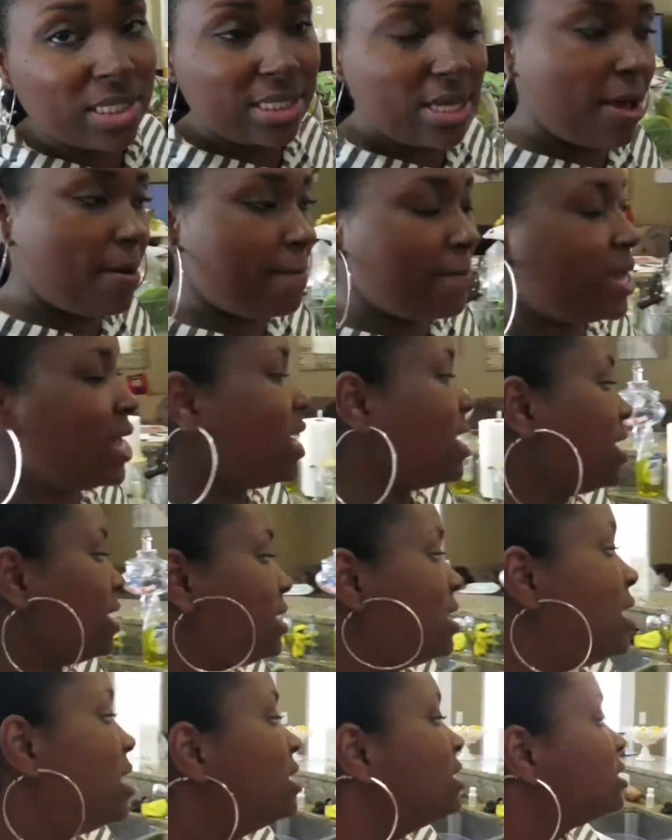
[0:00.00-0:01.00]
What's up,
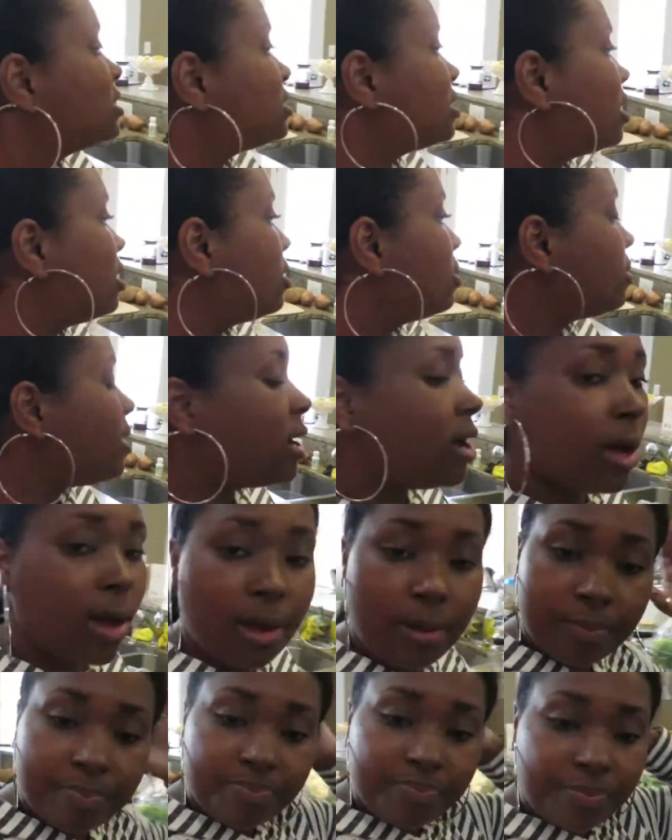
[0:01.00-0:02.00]
man? So,
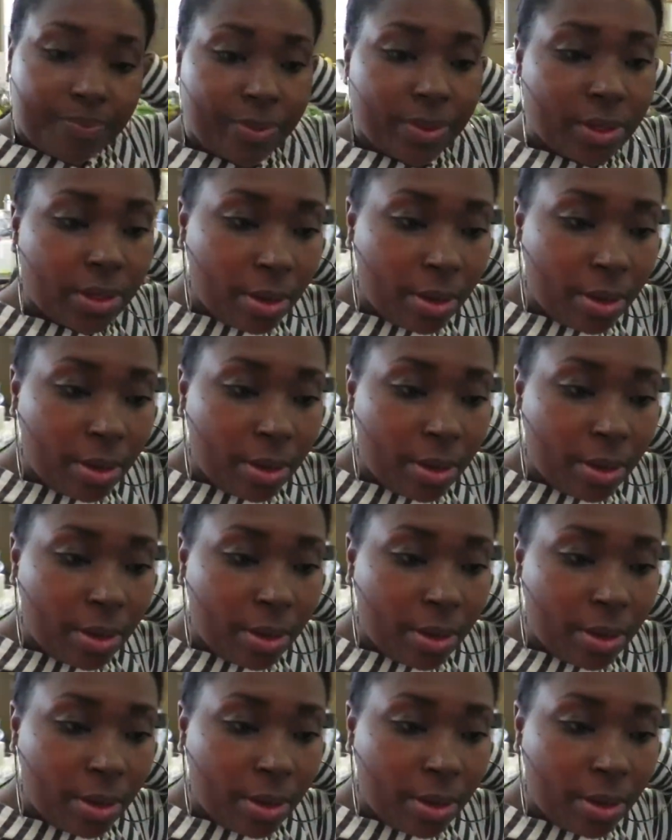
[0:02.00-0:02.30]
um,